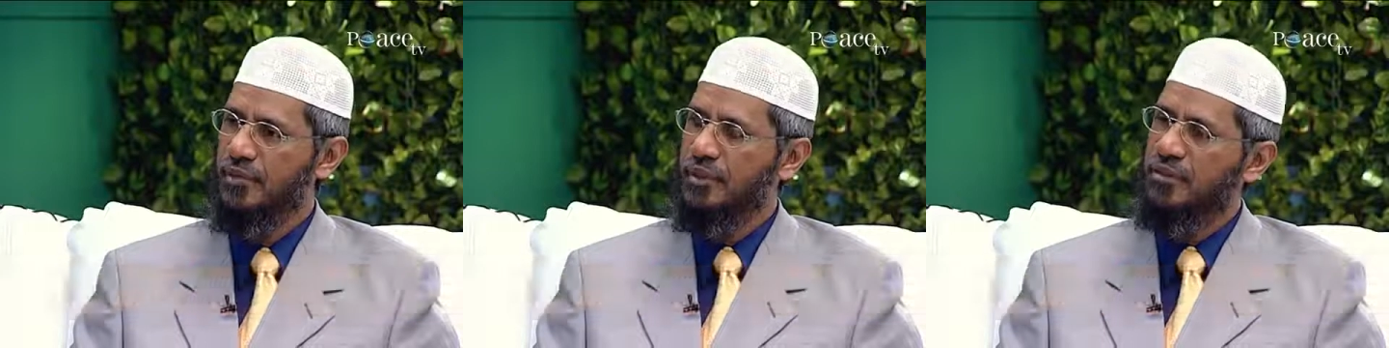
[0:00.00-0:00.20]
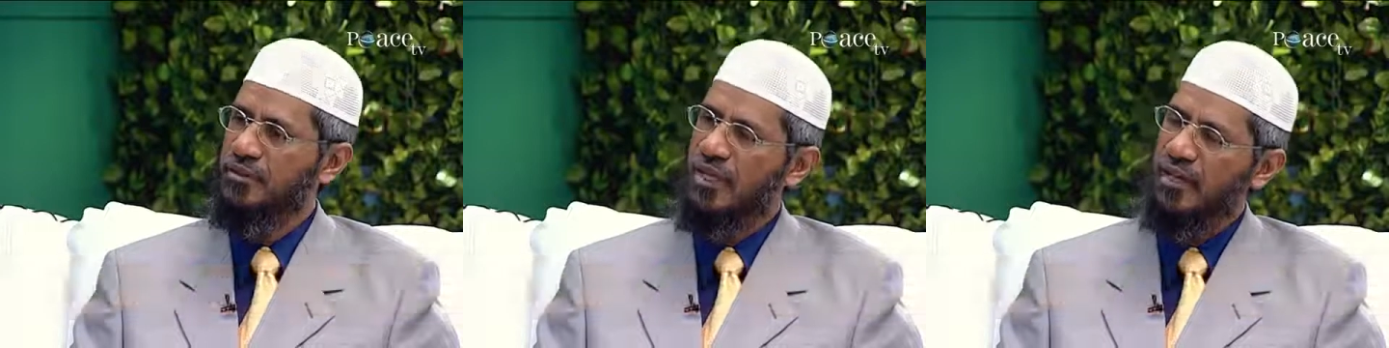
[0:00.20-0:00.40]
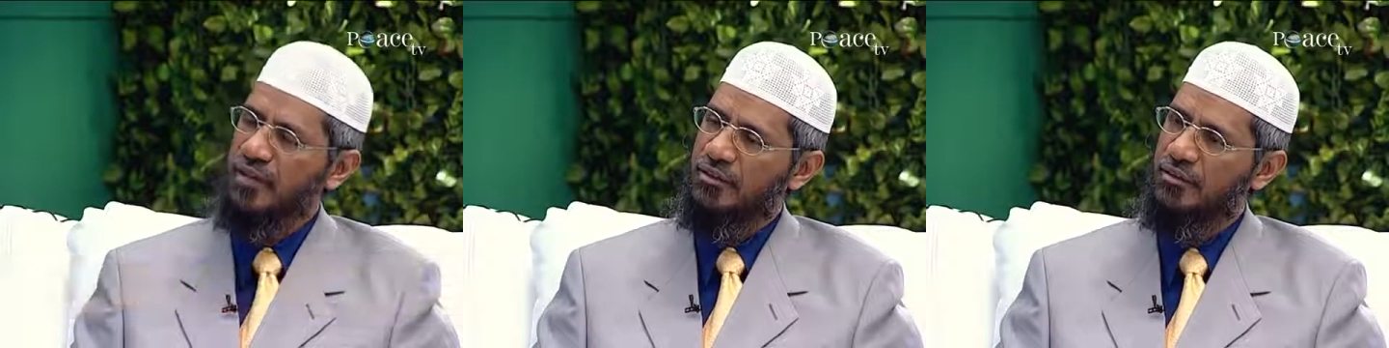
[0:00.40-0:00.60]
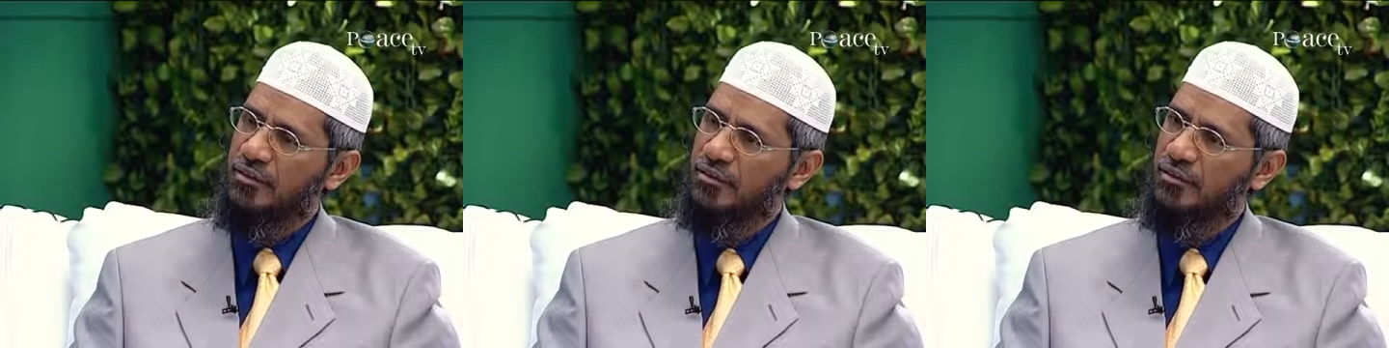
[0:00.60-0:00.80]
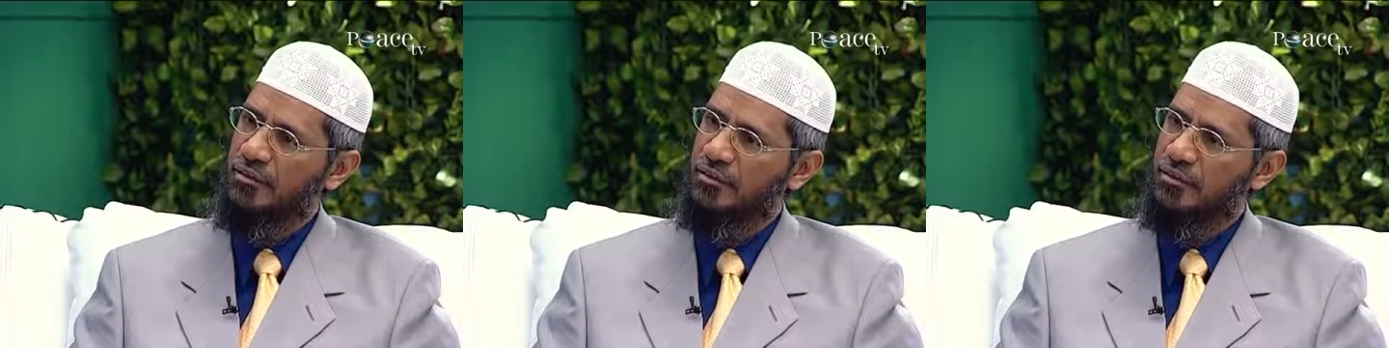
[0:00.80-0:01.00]
that
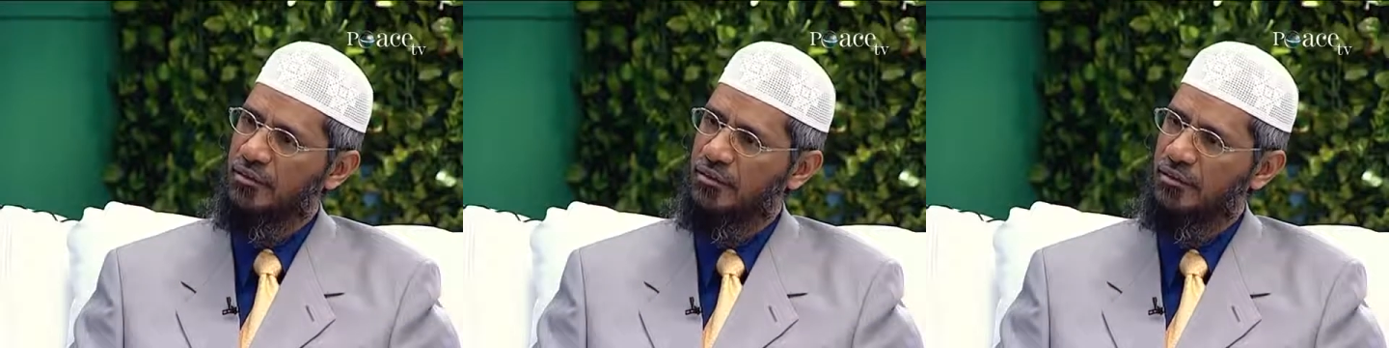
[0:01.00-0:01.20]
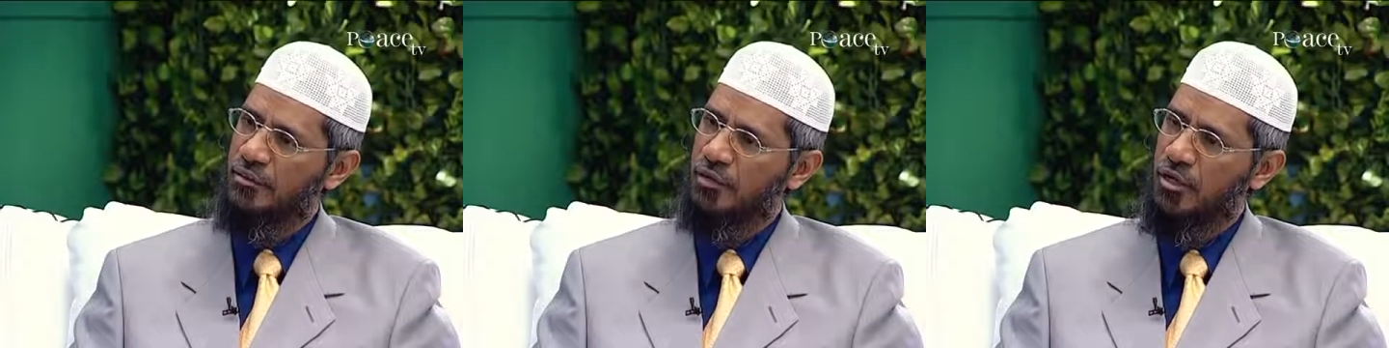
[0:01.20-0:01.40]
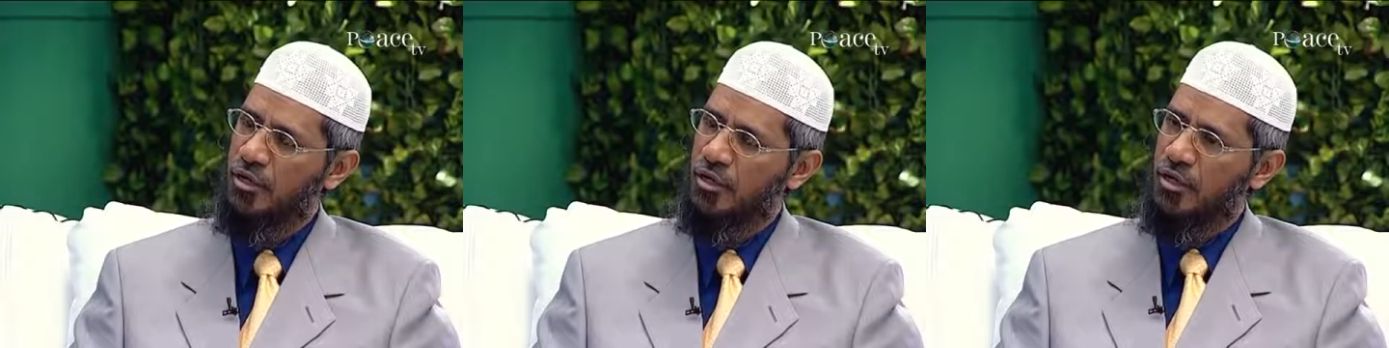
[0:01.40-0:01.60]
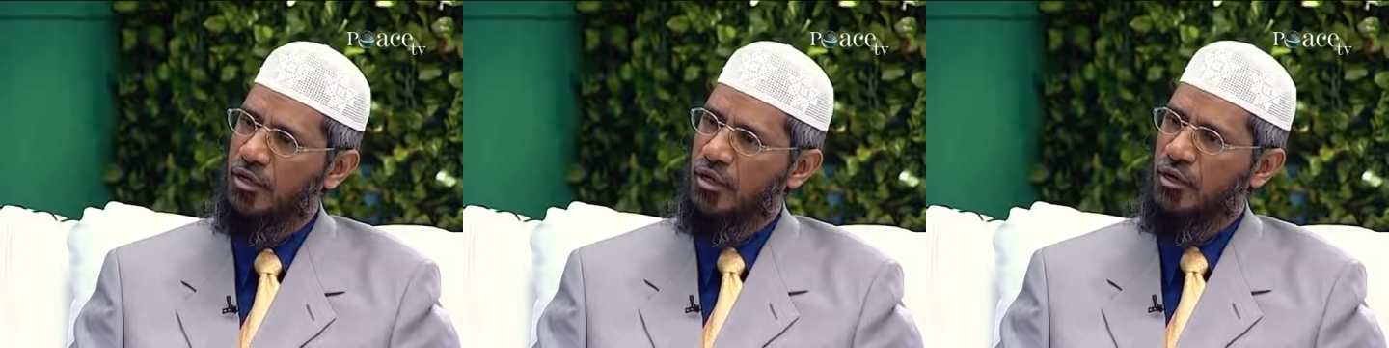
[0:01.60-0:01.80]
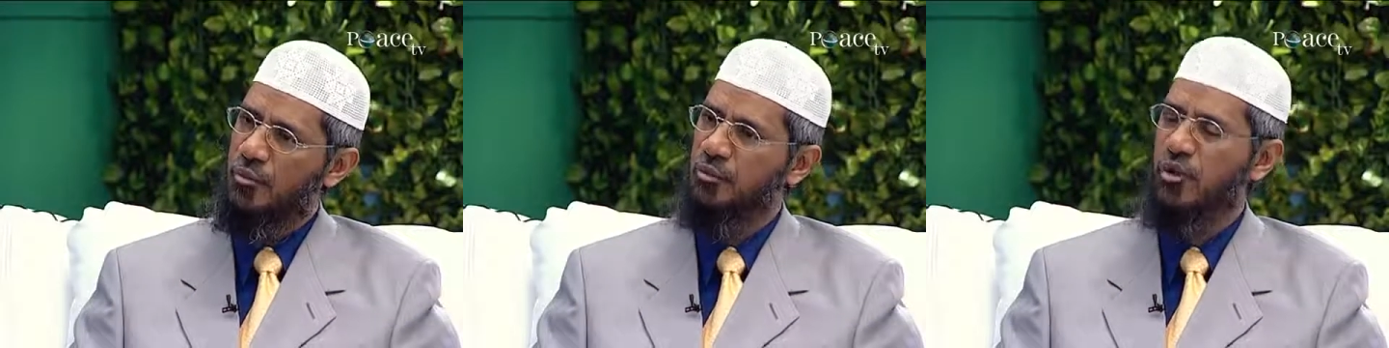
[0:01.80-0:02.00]

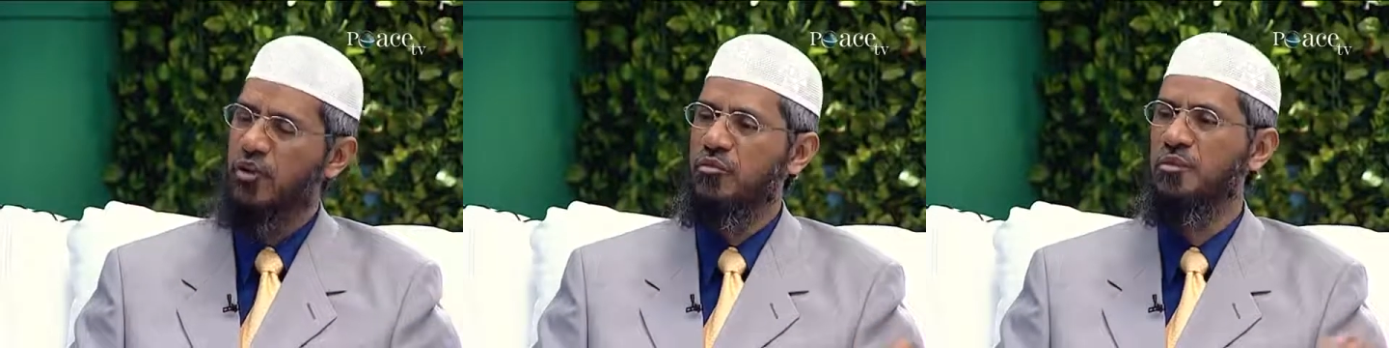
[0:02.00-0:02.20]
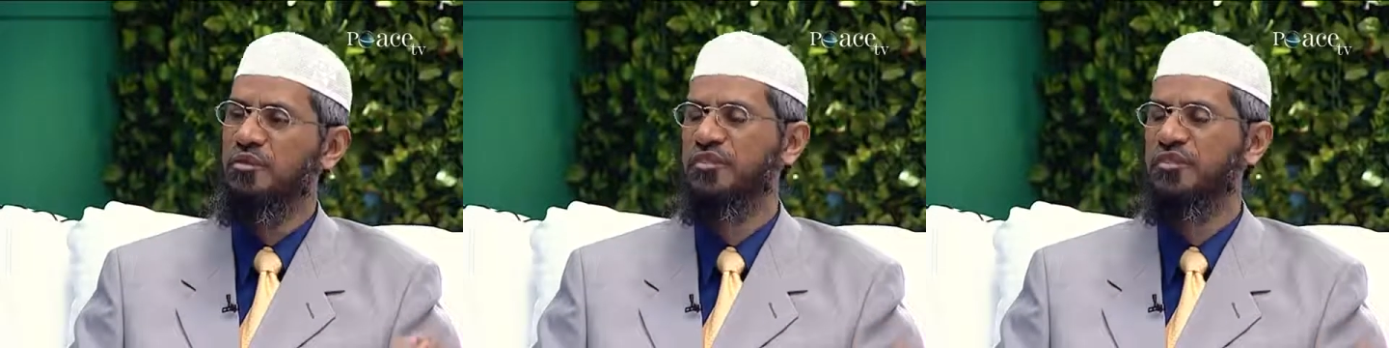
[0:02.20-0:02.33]
Prophet Muhammad